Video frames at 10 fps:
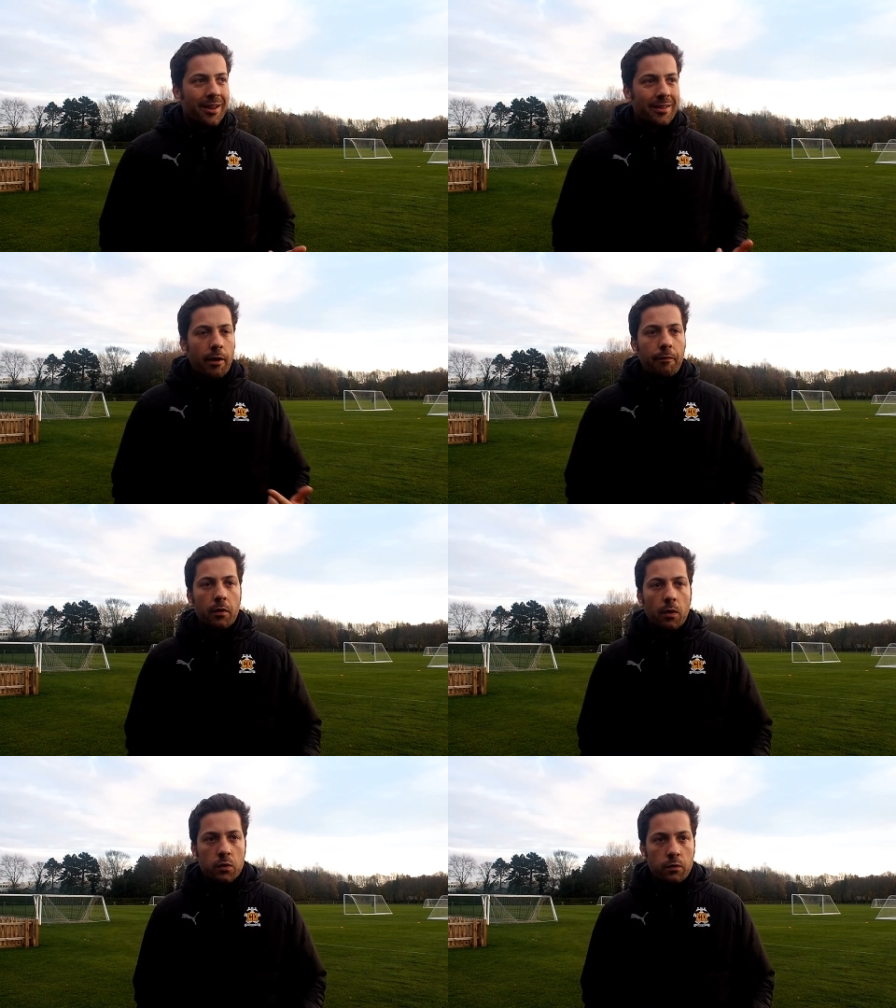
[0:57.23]
their
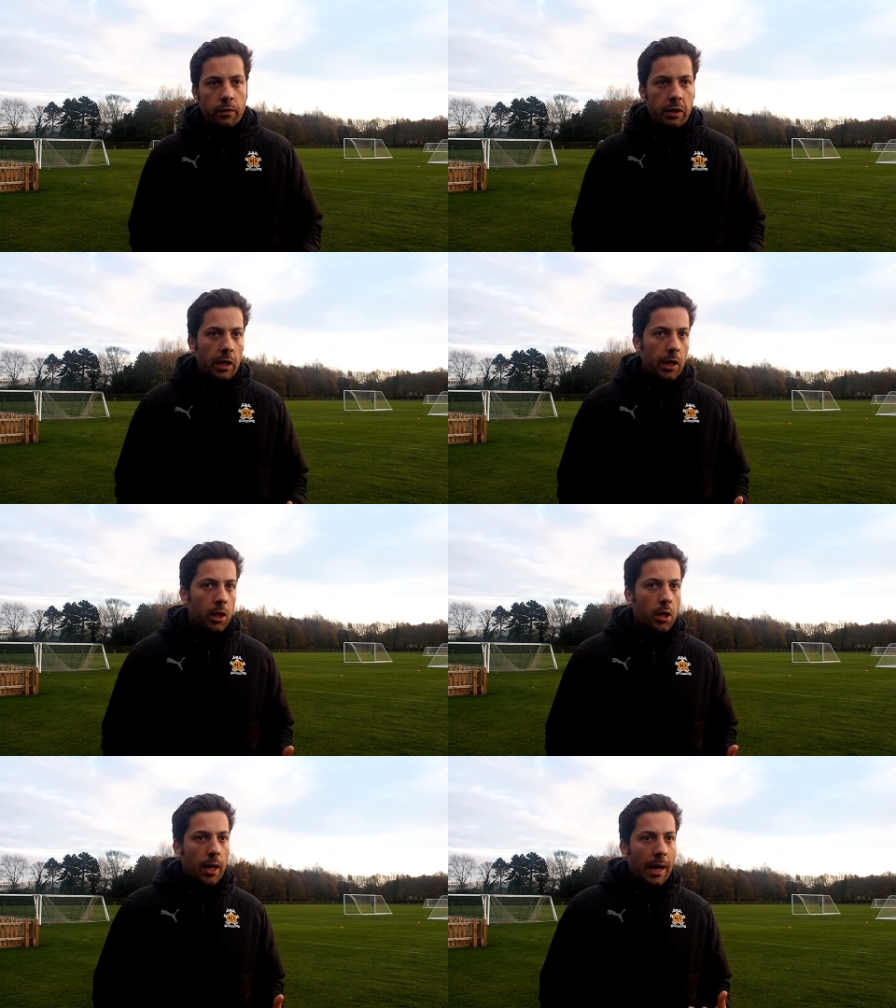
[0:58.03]
philosophy and
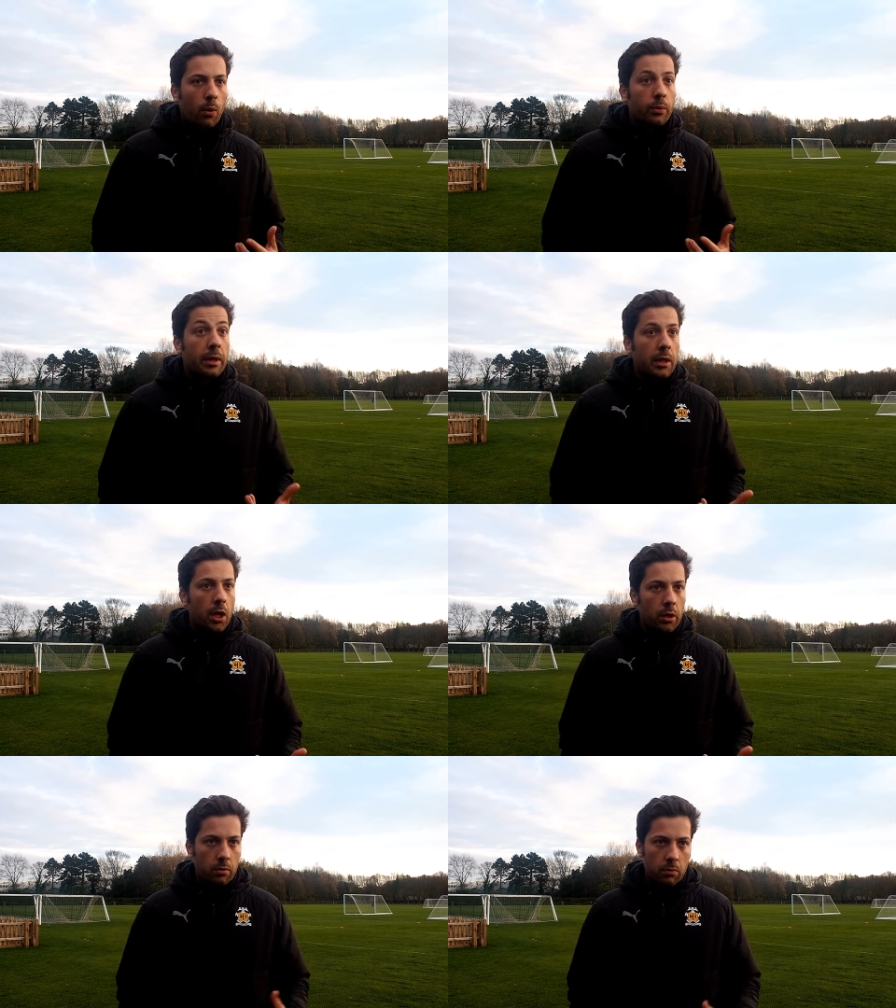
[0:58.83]
how they
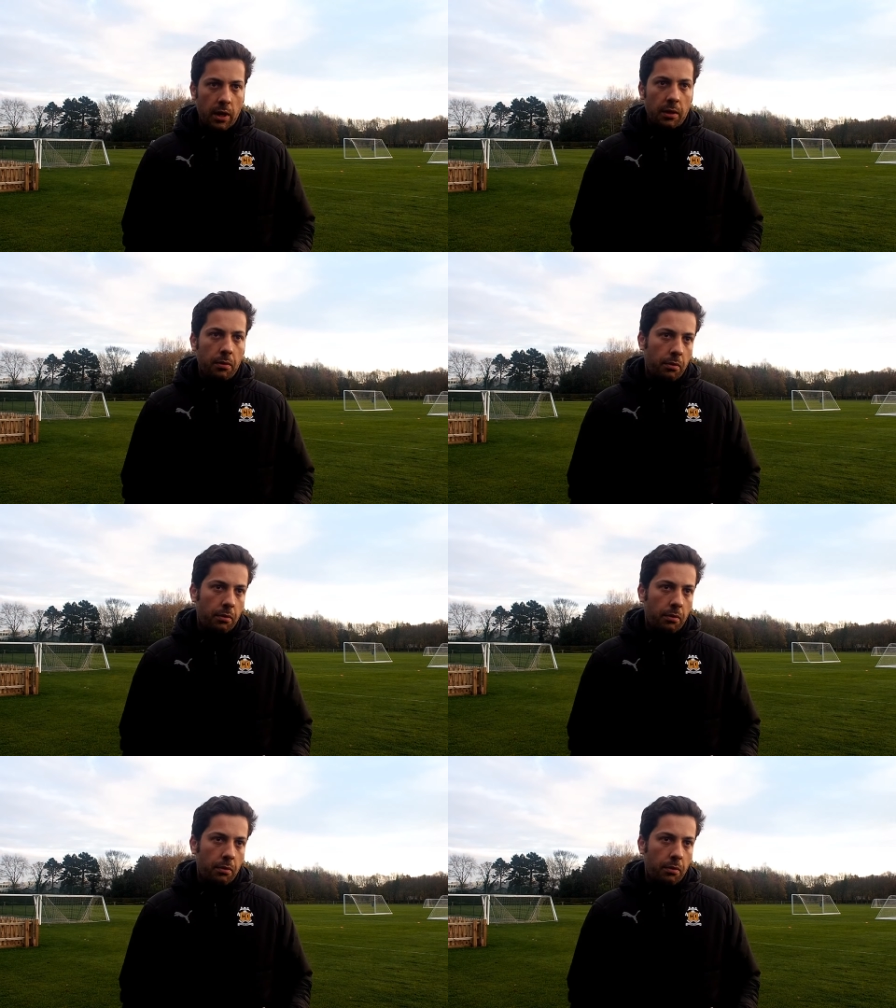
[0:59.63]
like to get the